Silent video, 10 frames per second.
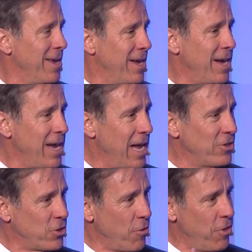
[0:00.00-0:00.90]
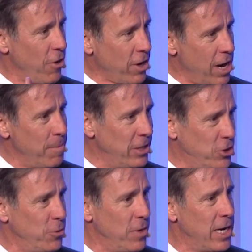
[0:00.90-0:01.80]
it." And so they're coming
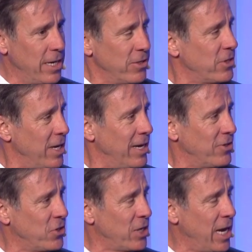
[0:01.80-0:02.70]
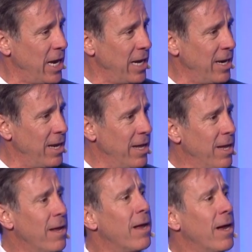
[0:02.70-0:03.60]
to us and saying,
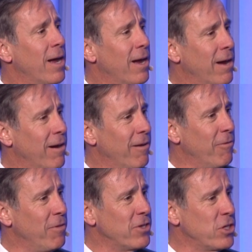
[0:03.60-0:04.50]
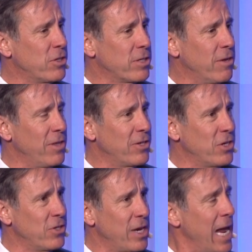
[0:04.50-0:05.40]
"This
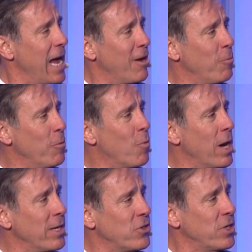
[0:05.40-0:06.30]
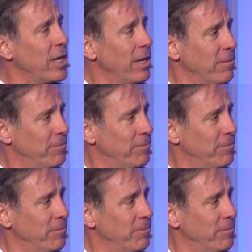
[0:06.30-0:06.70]
is an ad we want to see."